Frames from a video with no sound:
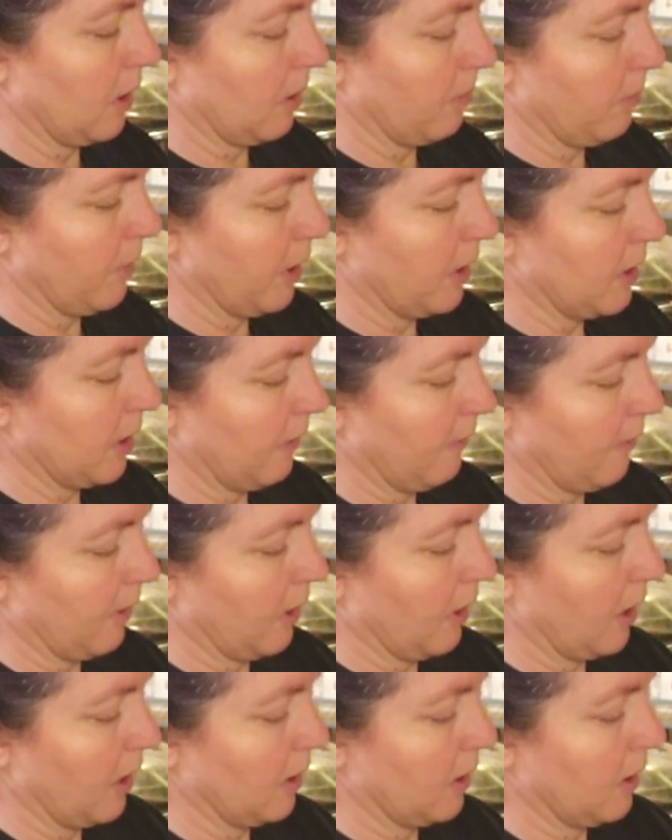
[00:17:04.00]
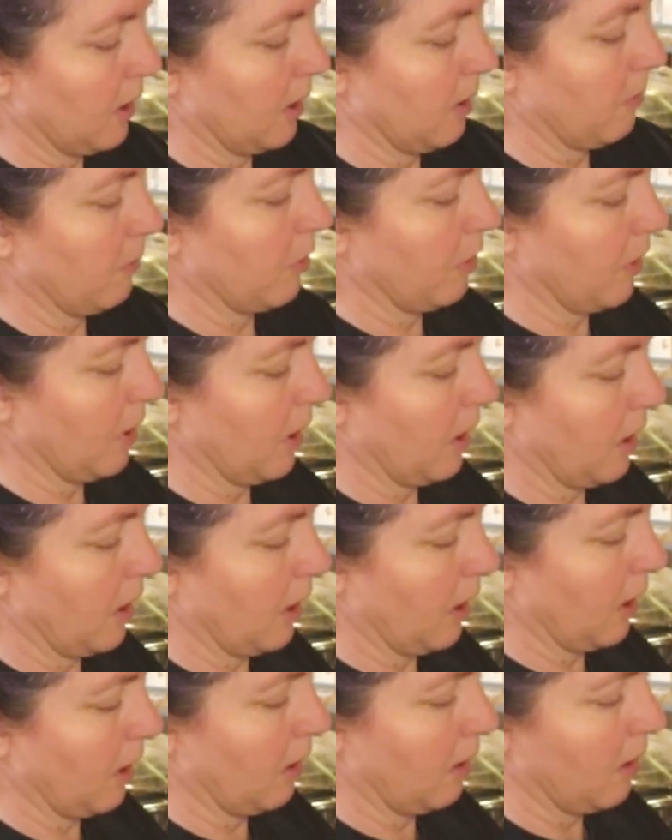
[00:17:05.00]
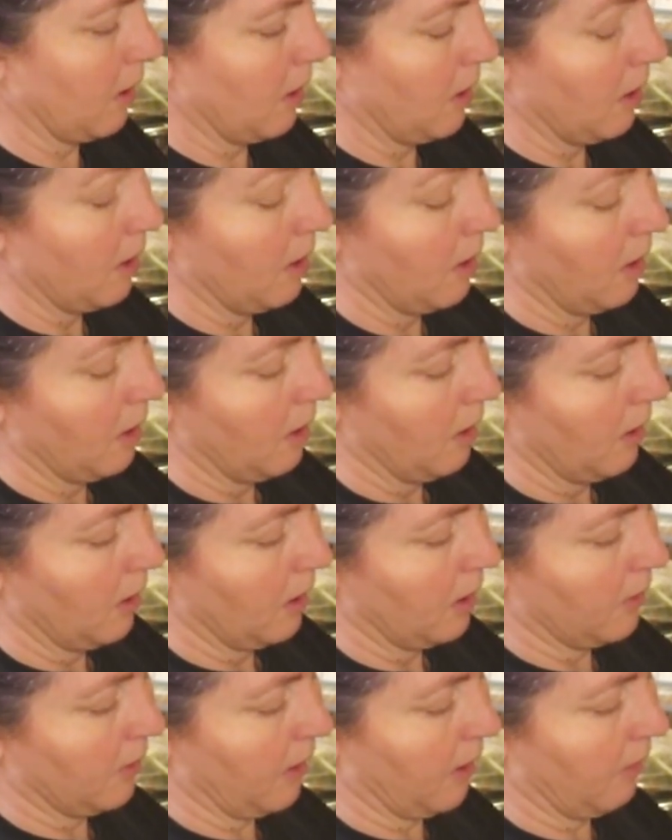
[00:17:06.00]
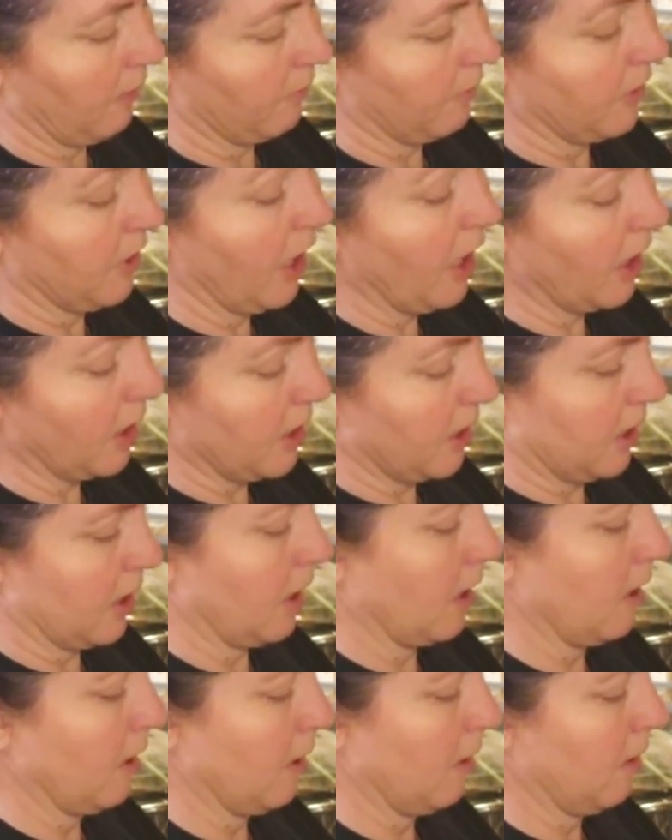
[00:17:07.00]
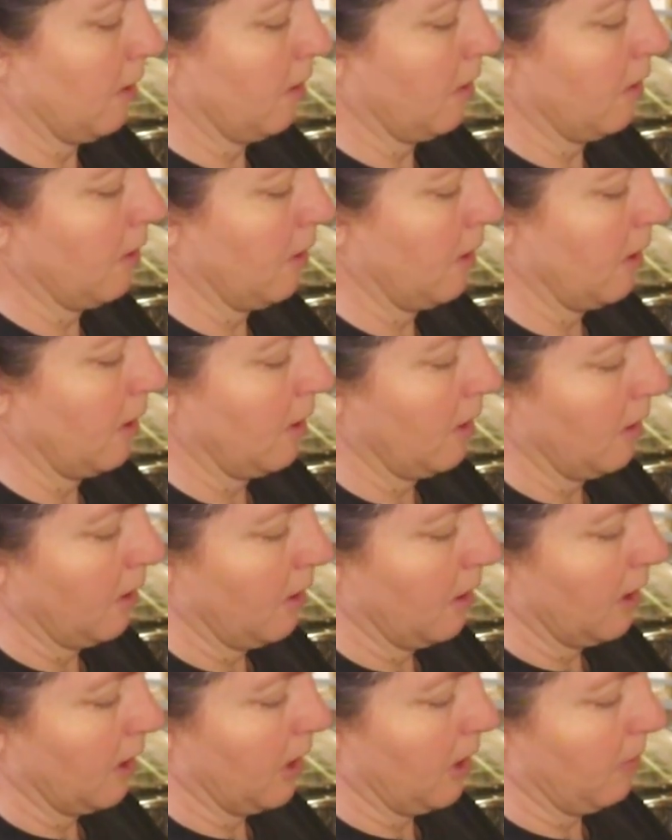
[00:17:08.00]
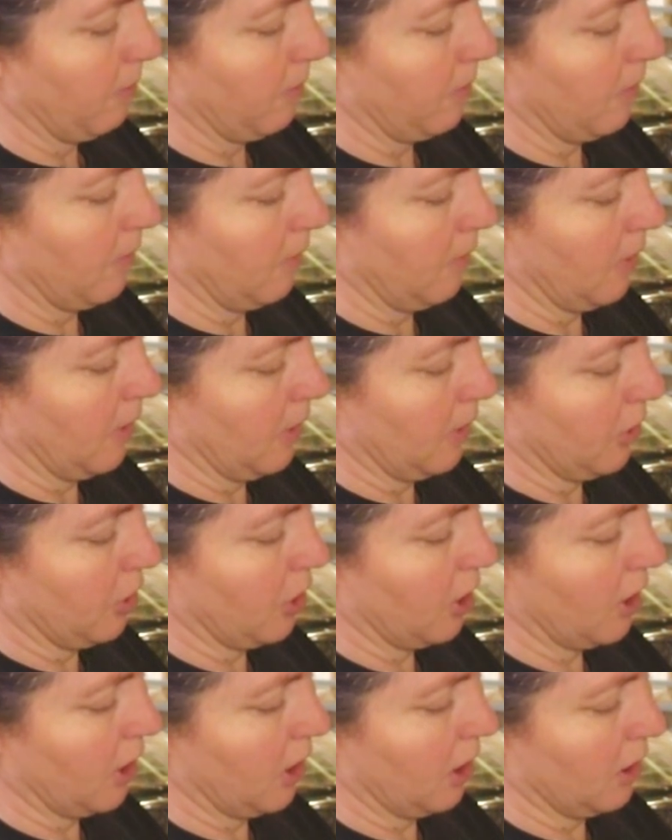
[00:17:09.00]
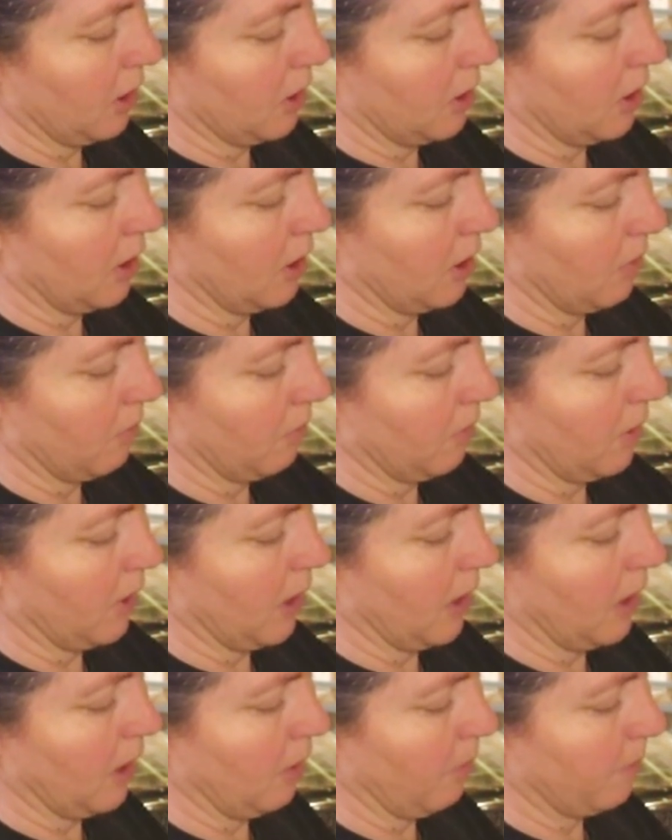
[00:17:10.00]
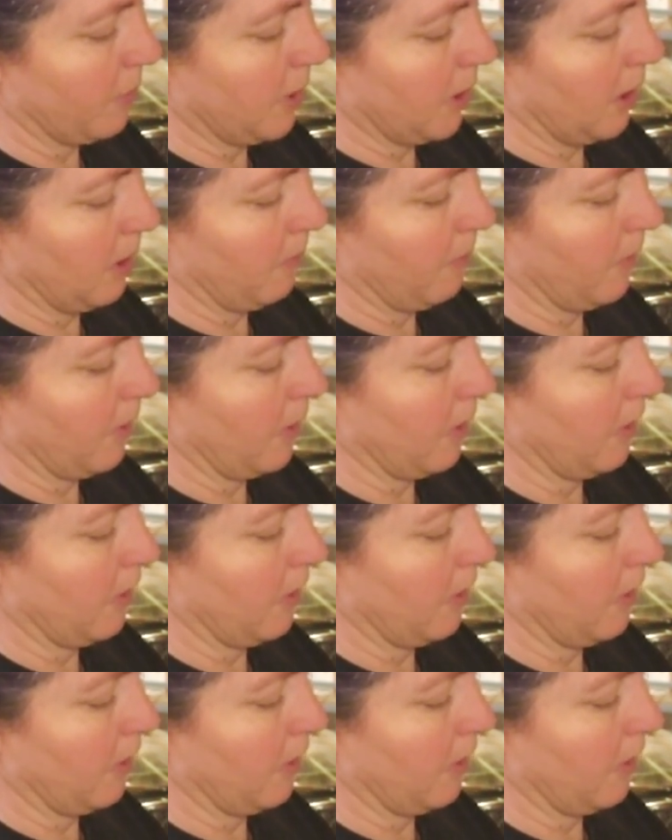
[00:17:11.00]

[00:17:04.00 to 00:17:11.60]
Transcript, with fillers: the bugs haven't got to them or anything because I have ducks keep and chickens it really helps keep all